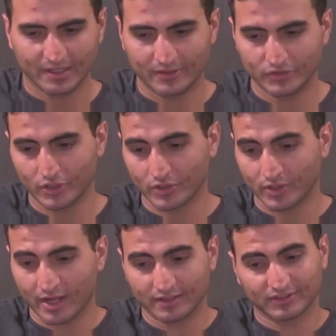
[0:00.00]

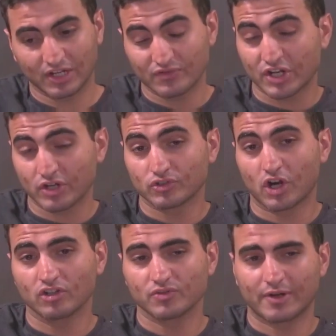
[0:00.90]
and instead of General
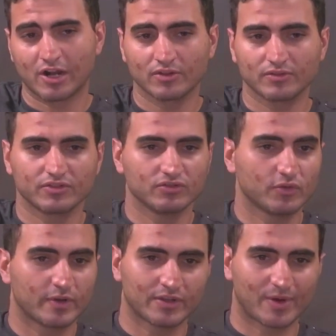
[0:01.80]
Charles Brown
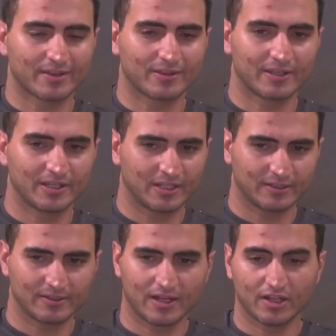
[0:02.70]
doing the right thing
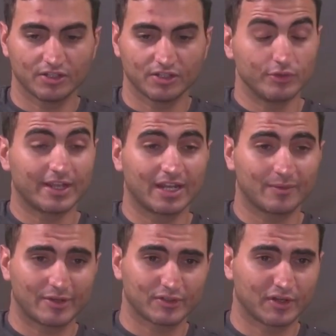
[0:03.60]
and adjudicating
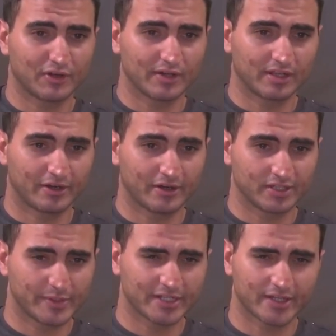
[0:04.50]
my security clearance,
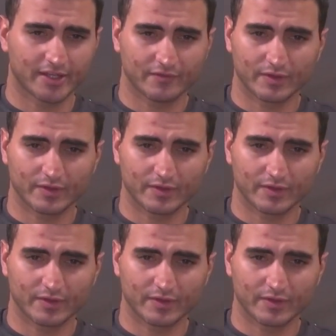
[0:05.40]
being that they've